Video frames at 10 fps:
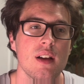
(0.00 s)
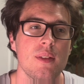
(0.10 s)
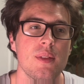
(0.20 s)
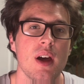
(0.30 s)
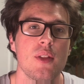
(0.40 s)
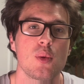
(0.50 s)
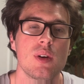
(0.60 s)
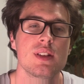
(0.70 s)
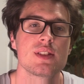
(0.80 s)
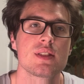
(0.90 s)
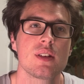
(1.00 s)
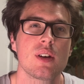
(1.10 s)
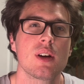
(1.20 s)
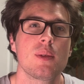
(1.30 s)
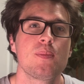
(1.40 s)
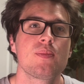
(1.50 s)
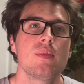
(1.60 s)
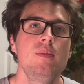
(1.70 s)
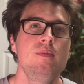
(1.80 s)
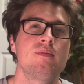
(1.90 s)
The other ones are
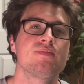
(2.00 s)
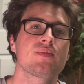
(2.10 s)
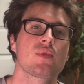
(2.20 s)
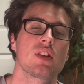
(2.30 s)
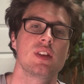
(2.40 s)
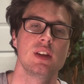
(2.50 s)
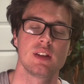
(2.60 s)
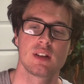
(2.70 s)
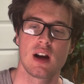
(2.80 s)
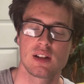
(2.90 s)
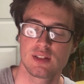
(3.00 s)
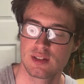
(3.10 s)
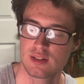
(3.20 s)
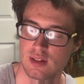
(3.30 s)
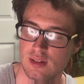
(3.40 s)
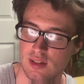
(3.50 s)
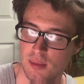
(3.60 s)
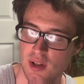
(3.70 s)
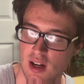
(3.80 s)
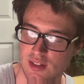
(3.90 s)
the conscious,
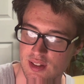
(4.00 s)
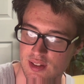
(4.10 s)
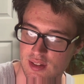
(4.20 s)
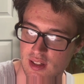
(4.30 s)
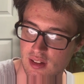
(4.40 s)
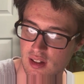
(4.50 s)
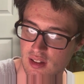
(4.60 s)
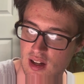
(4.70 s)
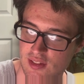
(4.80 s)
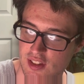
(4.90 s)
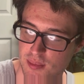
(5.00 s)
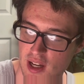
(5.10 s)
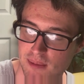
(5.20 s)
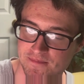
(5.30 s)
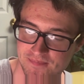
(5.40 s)
subconscious, and unconscious mind.